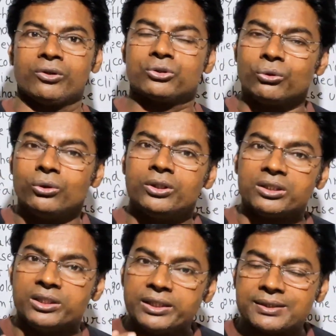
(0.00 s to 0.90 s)
So,
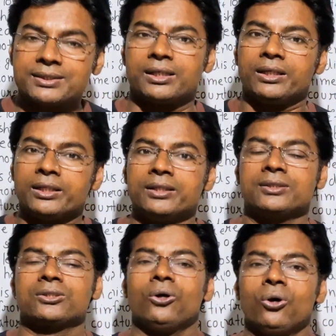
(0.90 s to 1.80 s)
this
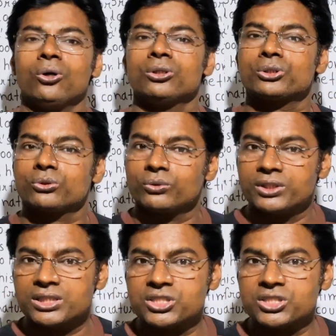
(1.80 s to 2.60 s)
is also the